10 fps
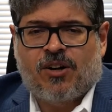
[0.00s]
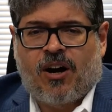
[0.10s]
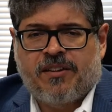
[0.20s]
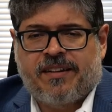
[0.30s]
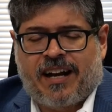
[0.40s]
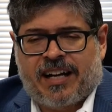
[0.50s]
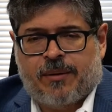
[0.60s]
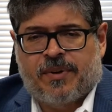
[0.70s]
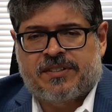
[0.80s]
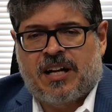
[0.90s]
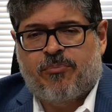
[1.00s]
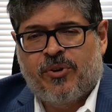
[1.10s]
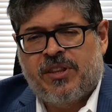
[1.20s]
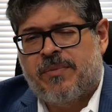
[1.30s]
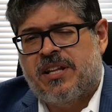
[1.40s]
all the documents and I
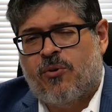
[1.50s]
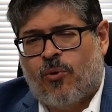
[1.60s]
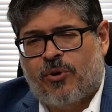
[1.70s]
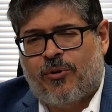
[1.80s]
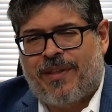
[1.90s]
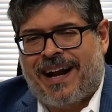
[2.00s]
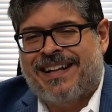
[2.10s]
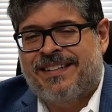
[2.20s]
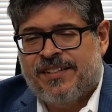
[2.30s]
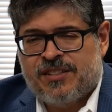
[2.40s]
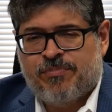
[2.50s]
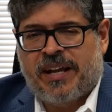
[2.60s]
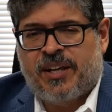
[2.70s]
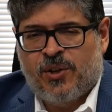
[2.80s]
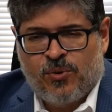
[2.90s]
put them in the order that I
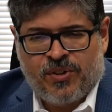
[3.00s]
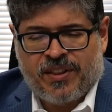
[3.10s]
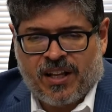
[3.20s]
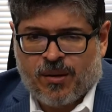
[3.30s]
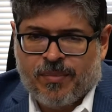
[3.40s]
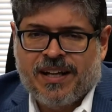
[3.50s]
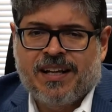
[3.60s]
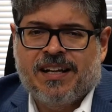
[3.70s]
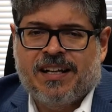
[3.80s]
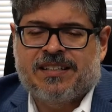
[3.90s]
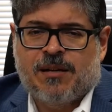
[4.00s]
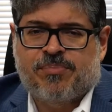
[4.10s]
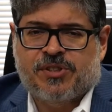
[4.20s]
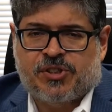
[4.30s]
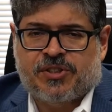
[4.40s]
anticipate using them in
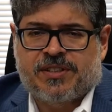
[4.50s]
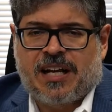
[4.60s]
deposition.